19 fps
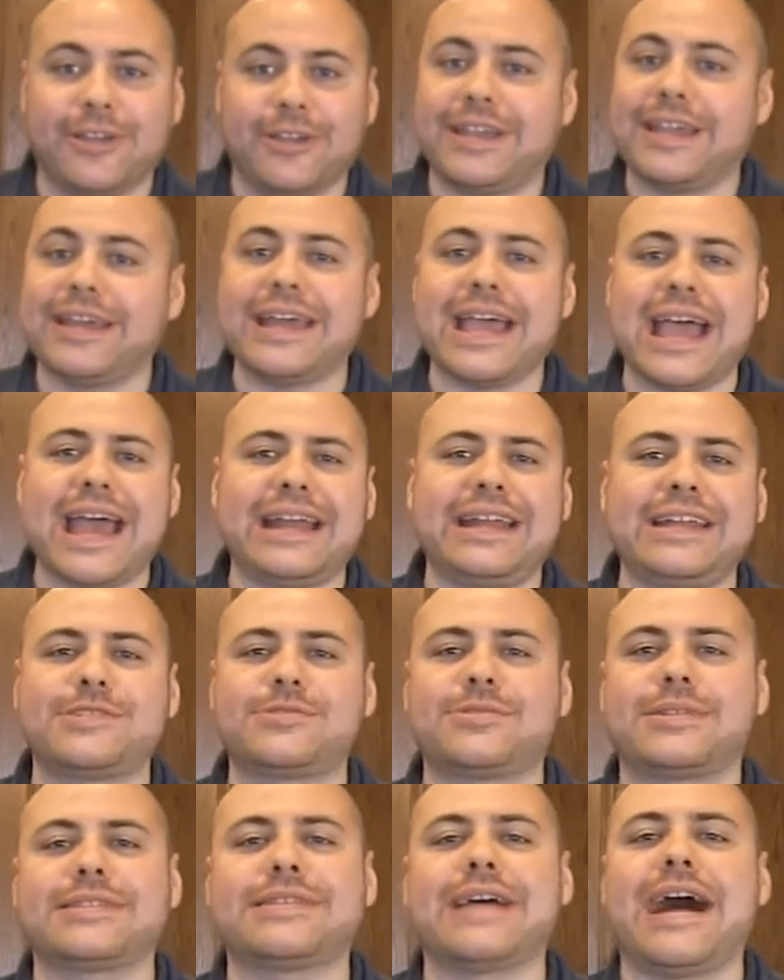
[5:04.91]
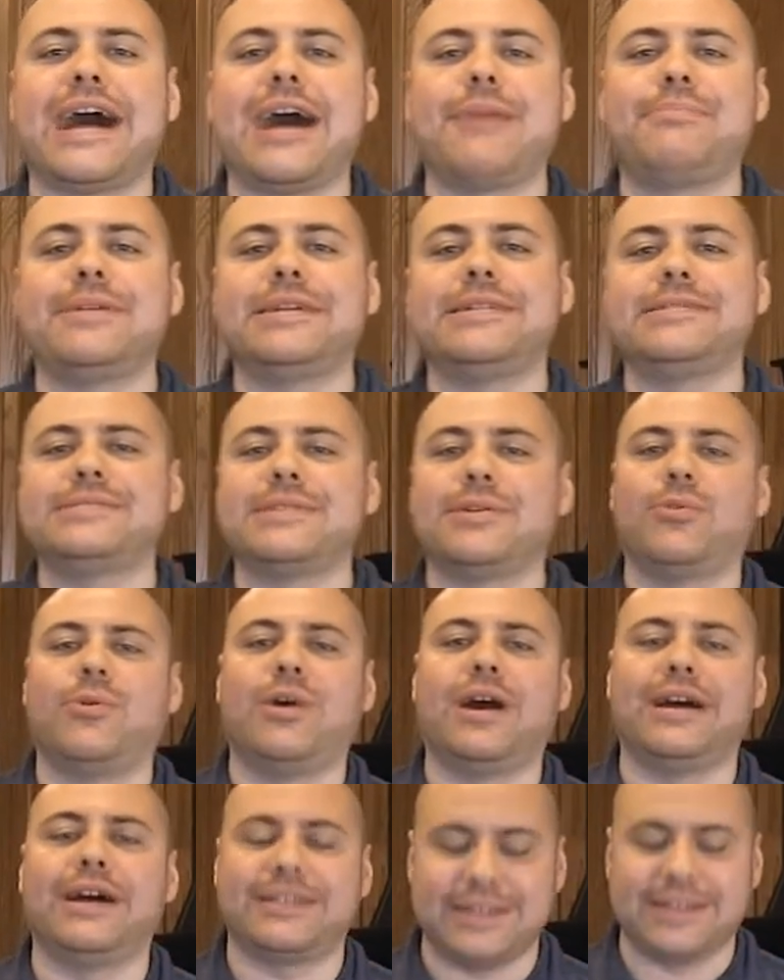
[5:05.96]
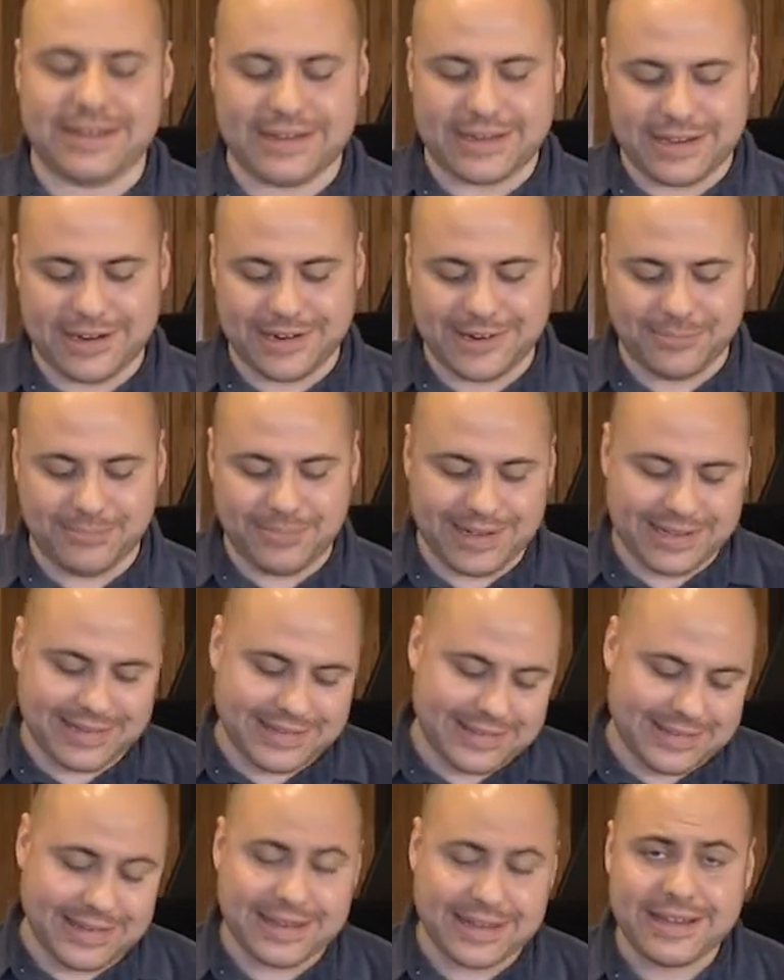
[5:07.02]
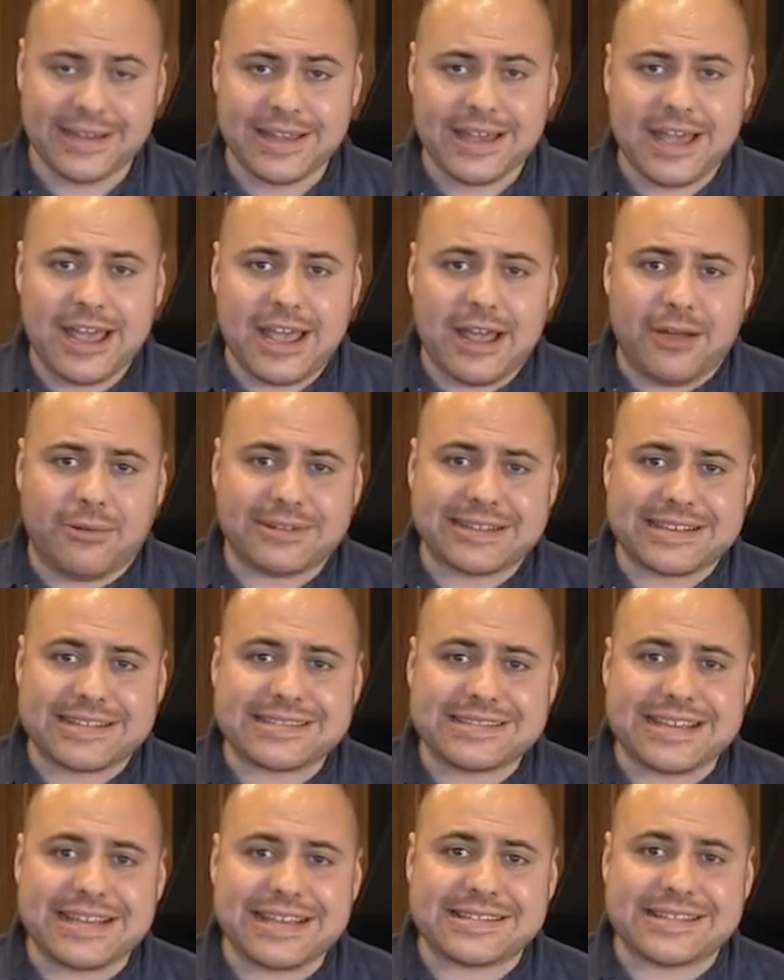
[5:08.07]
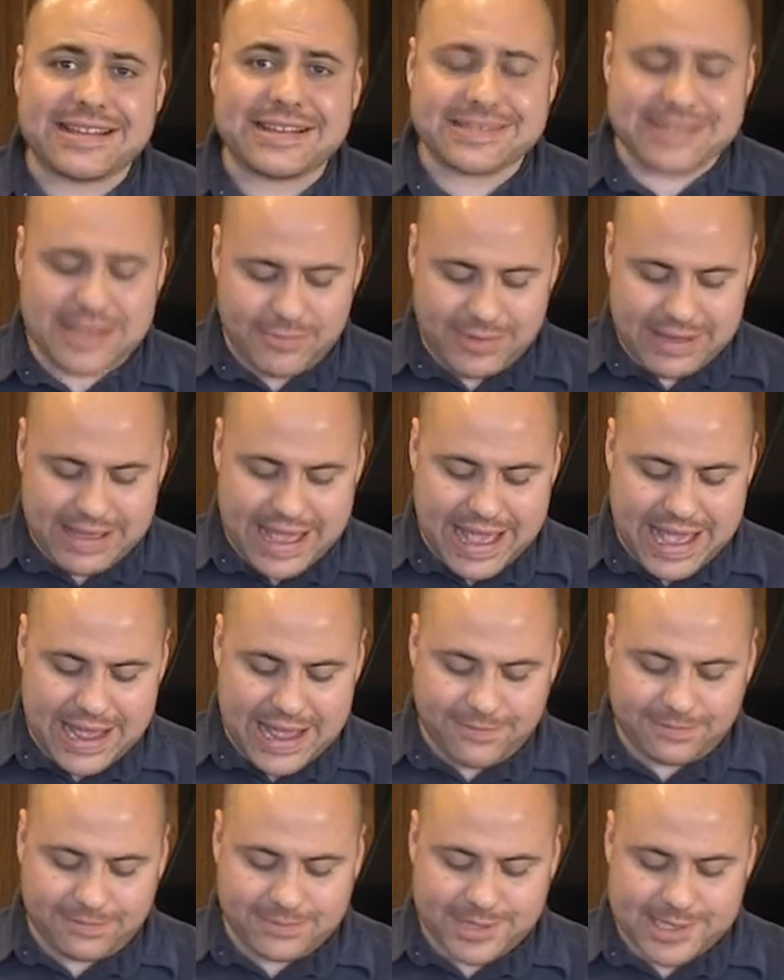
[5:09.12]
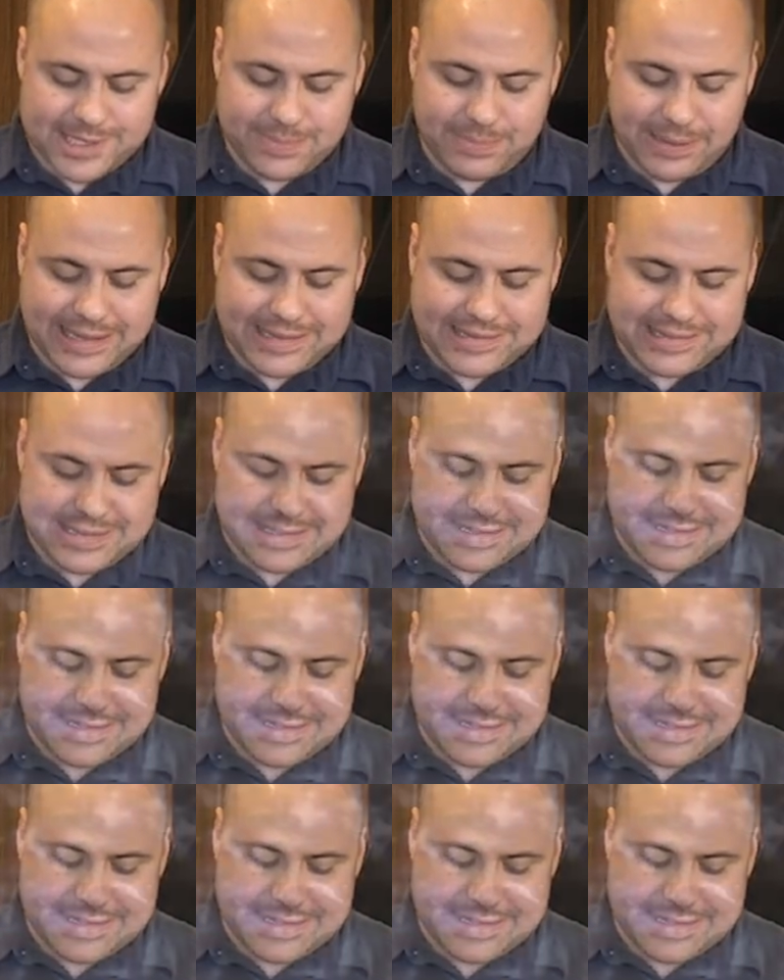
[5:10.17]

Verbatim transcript: You can add any sort of toppings you want on here, but uh, with the seasonings that we have from the Spice and